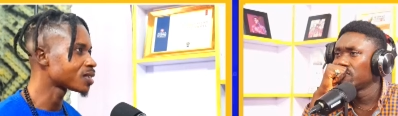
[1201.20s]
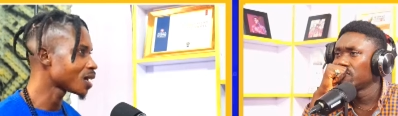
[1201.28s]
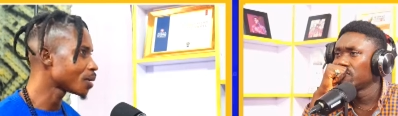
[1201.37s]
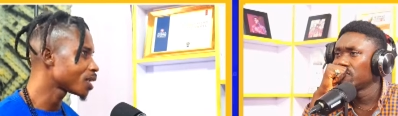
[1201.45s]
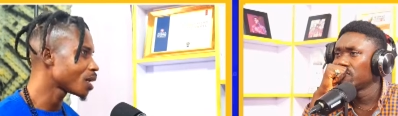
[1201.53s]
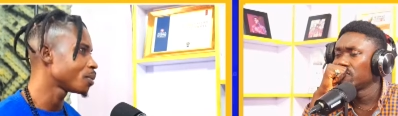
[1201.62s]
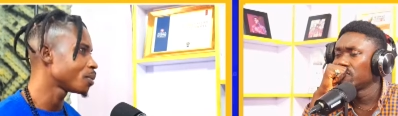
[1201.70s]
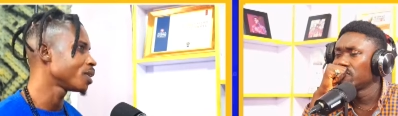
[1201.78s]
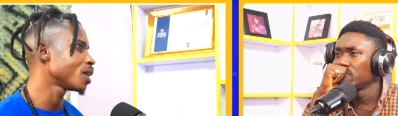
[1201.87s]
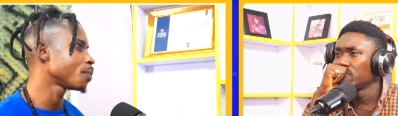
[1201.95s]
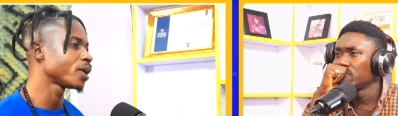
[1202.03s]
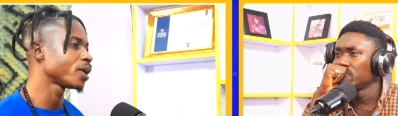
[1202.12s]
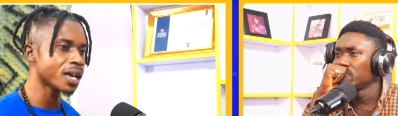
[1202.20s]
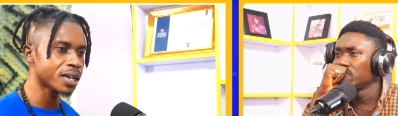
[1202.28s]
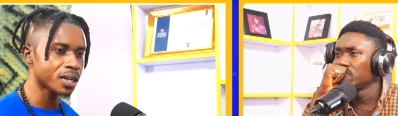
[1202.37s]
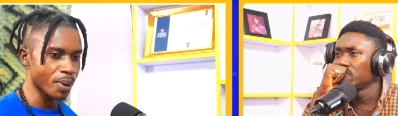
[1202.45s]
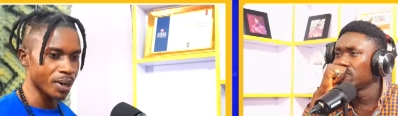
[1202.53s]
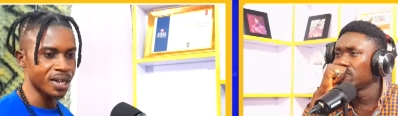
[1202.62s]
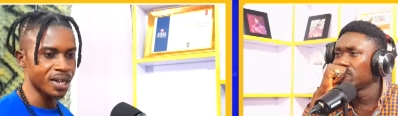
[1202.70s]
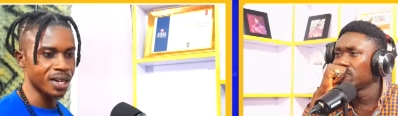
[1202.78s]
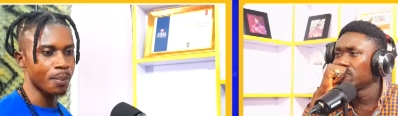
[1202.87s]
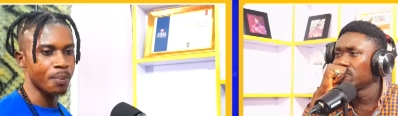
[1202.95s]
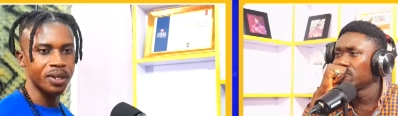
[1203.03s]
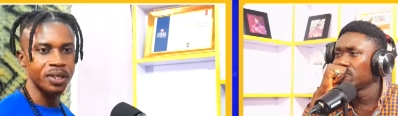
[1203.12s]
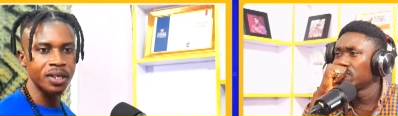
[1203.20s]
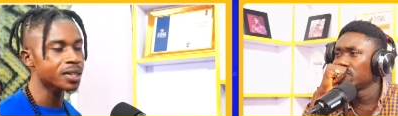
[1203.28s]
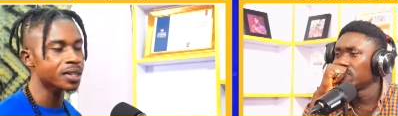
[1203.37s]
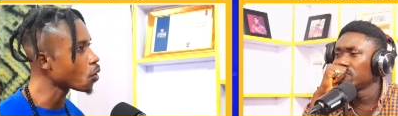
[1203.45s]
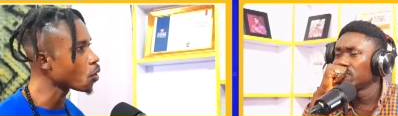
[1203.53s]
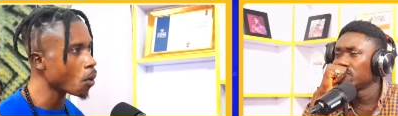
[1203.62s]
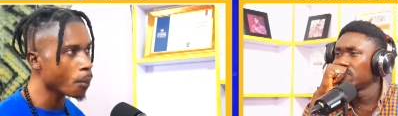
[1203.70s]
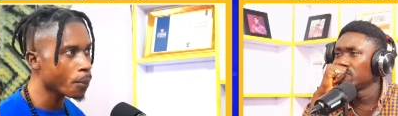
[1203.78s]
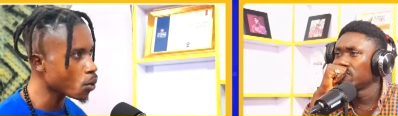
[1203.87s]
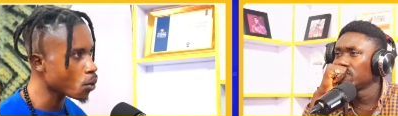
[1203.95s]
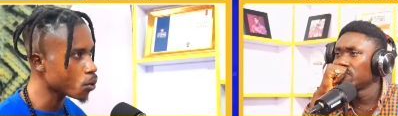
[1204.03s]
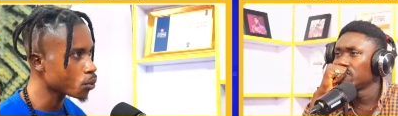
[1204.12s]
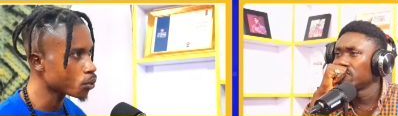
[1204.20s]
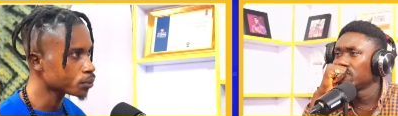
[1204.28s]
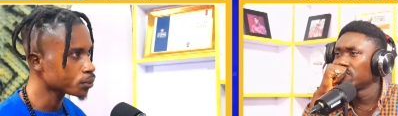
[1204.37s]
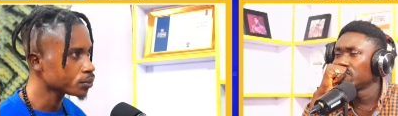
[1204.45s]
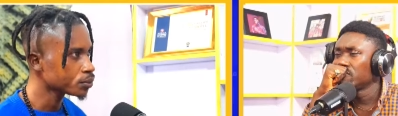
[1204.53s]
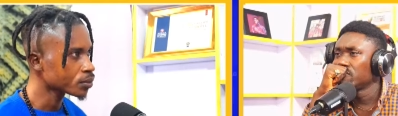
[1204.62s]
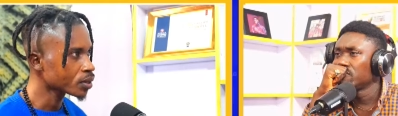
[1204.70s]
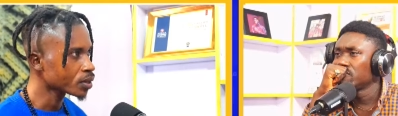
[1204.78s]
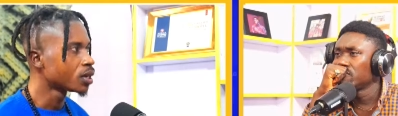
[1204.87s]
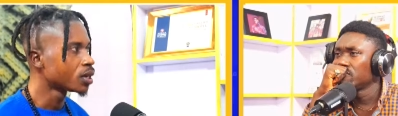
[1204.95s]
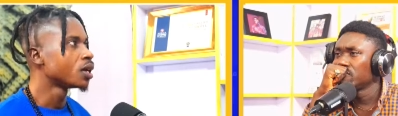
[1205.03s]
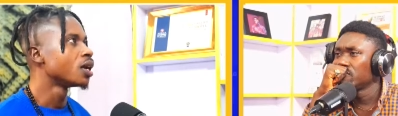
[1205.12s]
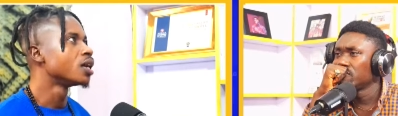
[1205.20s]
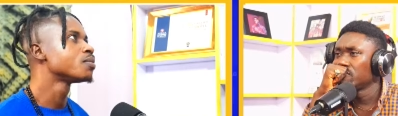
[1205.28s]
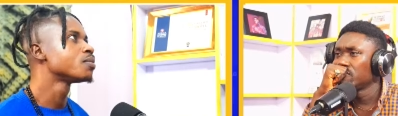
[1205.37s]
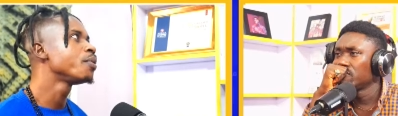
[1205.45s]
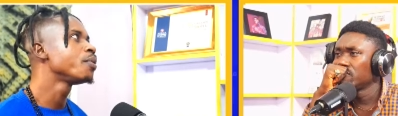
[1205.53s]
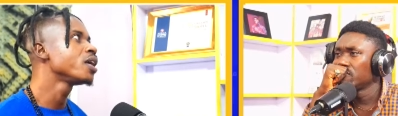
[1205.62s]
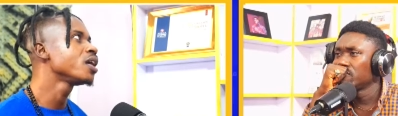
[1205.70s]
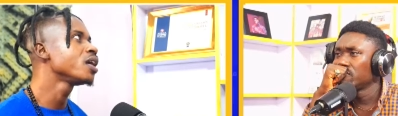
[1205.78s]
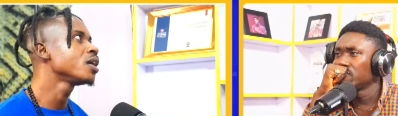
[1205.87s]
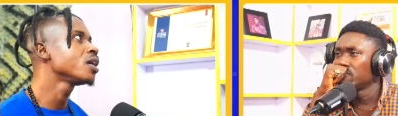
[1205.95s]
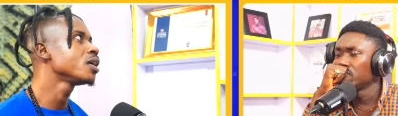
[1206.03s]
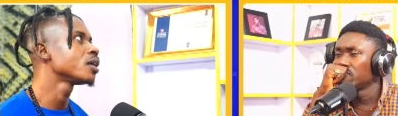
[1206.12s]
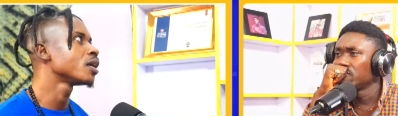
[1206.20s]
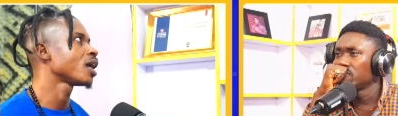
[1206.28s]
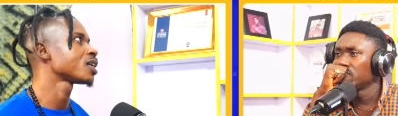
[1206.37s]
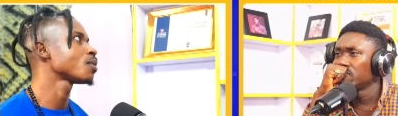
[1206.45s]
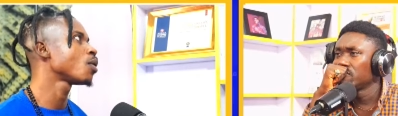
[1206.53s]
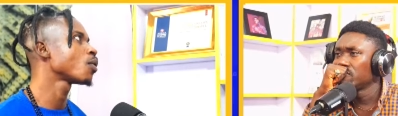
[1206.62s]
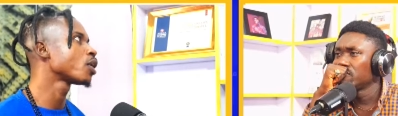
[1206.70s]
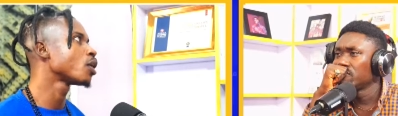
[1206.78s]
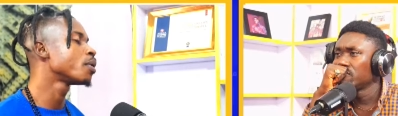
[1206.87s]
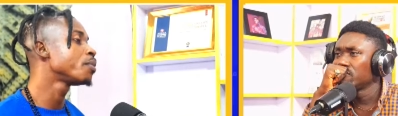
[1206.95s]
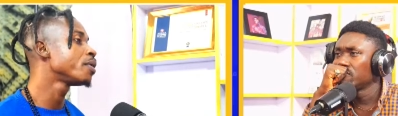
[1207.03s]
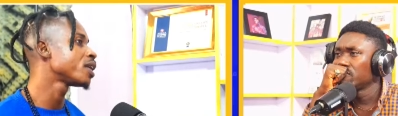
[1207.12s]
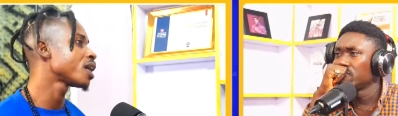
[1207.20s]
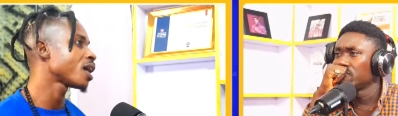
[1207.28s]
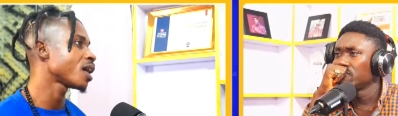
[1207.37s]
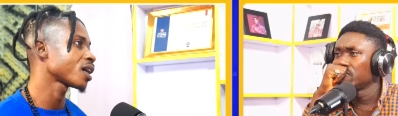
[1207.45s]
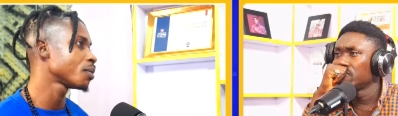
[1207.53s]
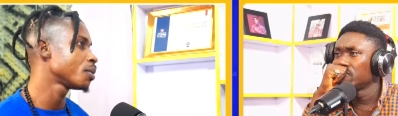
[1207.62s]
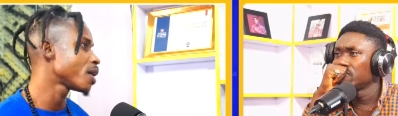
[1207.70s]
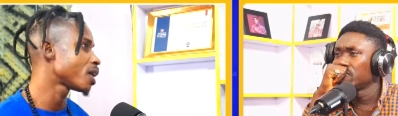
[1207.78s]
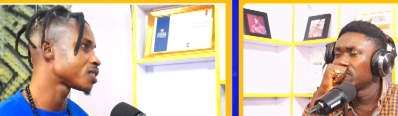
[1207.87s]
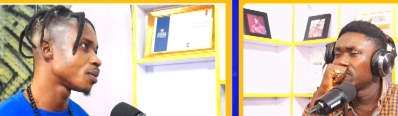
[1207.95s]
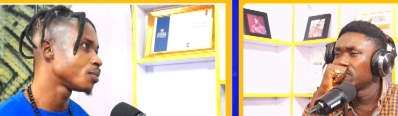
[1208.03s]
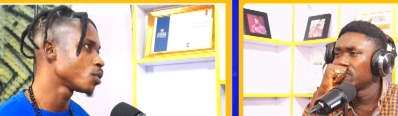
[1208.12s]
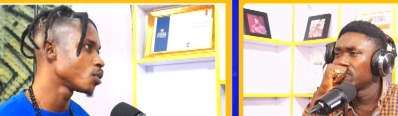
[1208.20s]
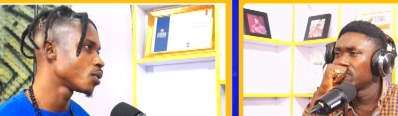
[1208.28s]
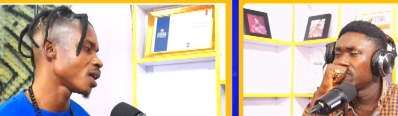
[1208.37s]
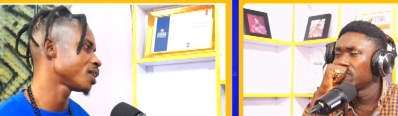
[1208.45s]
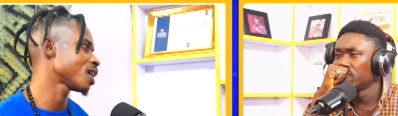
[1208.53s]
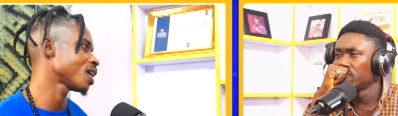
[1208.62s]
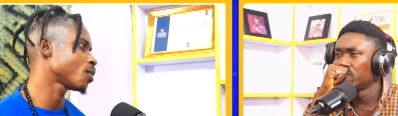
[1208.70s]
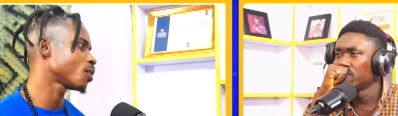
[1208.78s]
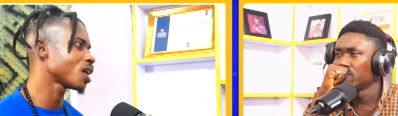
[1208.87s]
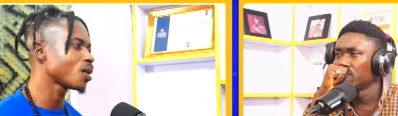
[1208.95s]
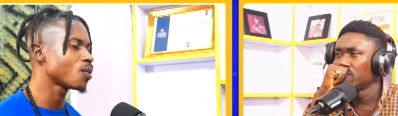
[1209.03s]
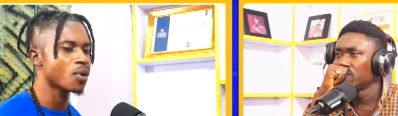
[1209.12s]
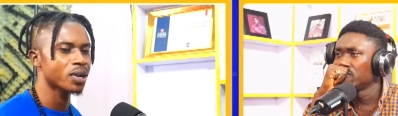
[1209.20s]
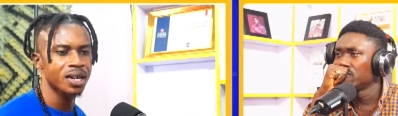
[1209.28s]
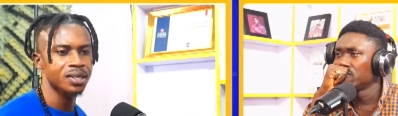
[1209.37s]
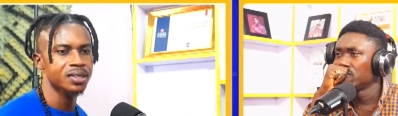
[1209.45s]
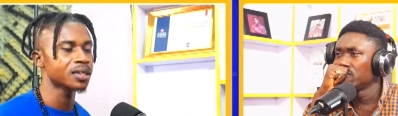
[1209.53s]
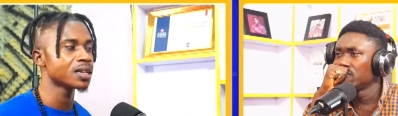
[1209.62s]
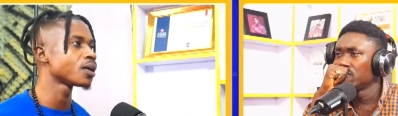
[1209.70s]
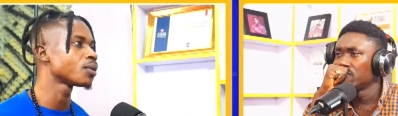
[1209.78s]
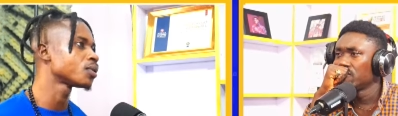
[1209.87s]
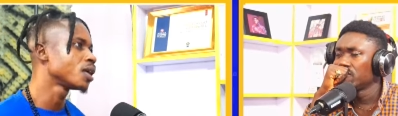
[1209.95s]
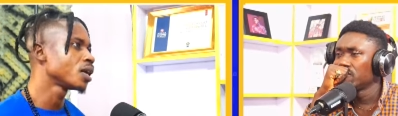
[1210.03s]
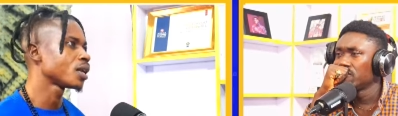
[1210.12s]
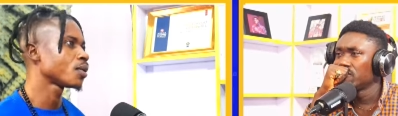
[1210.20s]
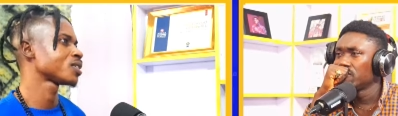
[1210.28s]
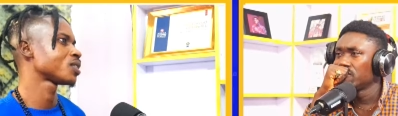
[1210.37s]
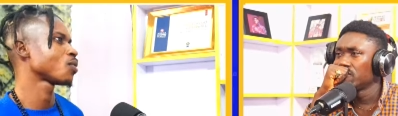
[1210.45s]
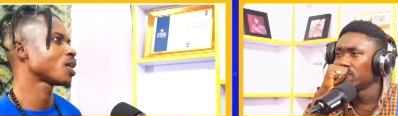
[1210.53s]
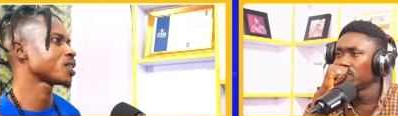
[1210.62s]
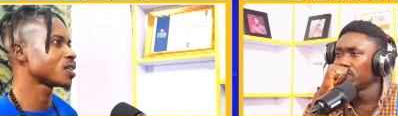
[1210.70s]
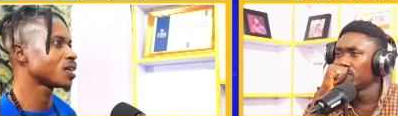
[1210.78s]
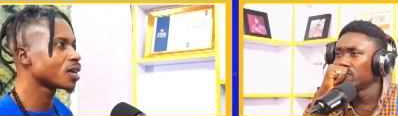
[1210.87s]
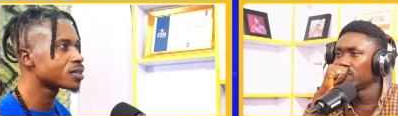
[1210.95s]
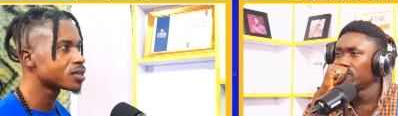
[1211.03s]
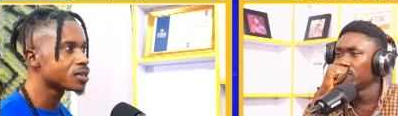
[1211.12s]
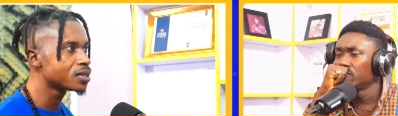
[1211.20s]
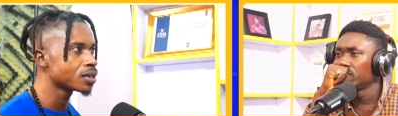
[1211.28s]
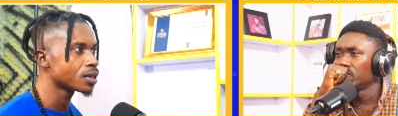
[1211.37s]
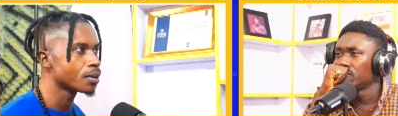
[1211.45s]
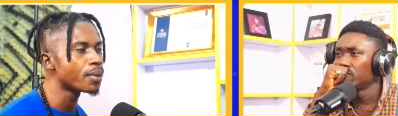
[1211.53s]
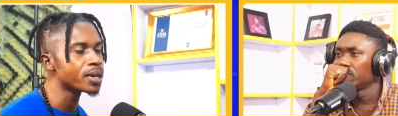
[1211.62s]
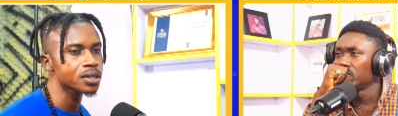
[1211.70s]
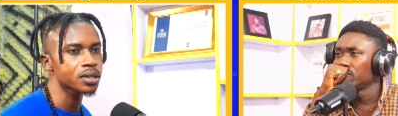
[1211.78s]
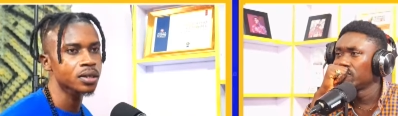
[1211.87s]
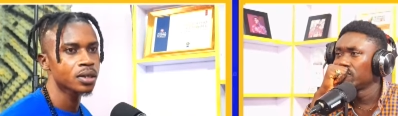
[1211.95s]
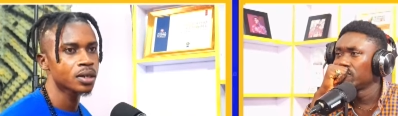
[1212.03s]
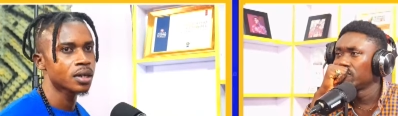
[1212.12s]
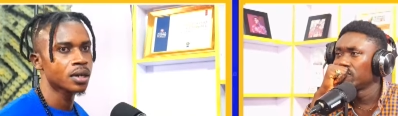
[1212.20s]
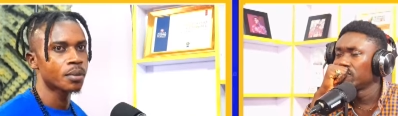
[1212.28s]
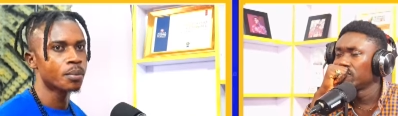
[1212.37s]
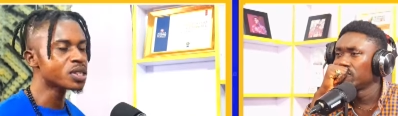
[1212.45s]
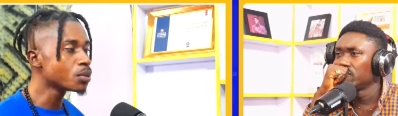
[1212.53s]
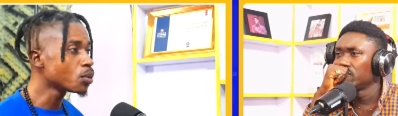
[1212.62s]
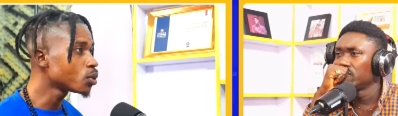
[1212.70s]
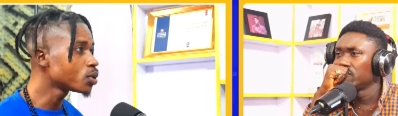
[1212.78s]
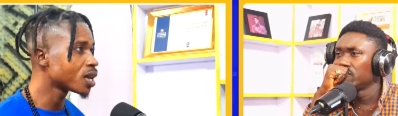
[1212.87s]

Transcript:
Speaker 1: time, and I may make a nippadian opinion and Yakopo. It's be brave as my okay, maybe now I can react from you. And I wanna say now and watch a watch and a season. But Missy Moon is